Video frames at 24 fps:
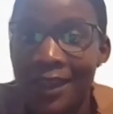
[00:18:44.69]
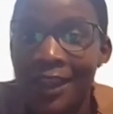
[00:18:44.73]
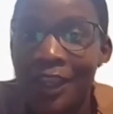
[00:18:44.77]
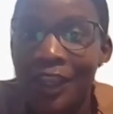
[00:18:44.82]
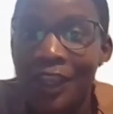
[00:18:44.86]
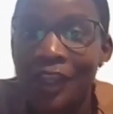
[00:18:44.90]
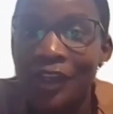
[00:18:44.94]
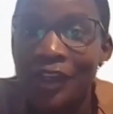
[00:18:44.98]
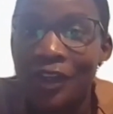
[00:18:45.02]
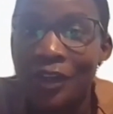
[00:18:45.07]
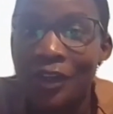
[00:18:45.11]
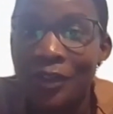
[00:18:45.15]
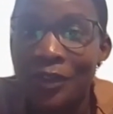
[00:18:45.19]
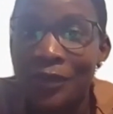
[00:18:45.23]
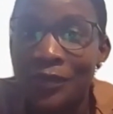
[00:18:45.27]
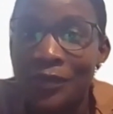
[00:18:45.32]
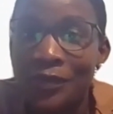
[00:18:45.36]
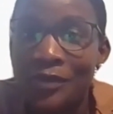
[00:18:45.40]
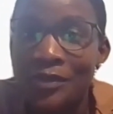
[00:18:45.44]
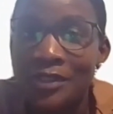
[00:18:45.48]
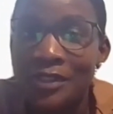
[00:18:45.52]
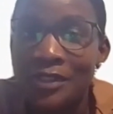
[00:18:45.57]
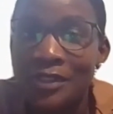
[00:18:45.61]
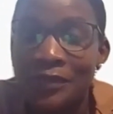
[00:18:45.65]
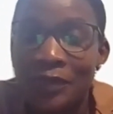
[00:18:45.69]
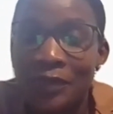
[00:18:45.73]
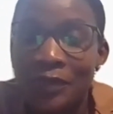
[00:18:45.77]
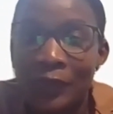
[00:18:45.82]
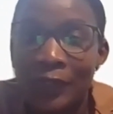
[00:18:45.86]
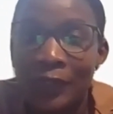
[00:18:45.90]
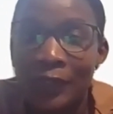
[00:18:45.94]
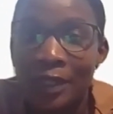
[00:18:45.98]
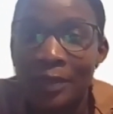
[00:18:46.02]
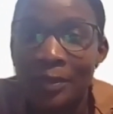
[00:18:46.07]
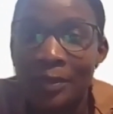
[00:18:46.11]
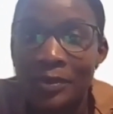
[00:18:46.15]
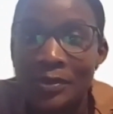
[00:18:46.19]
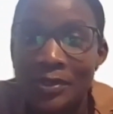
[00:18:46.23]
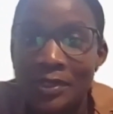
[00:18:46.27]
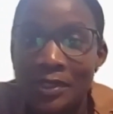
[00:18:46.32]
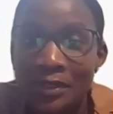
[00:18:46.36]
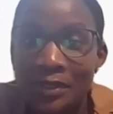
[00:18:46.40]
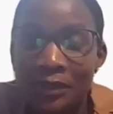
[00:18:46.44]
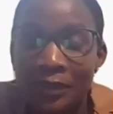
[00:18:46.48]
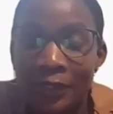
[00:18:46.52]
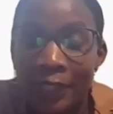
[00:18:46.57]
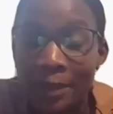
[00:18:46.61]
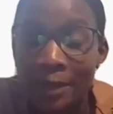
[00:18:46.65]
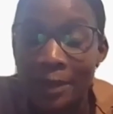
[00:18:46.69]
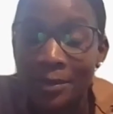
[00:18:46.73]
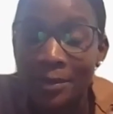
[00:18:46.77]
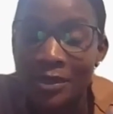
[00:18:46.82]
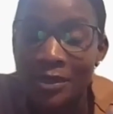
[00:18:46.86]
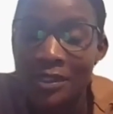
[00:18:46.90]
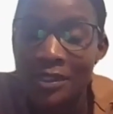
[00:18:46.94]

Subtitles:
you know, the fruits of your labor.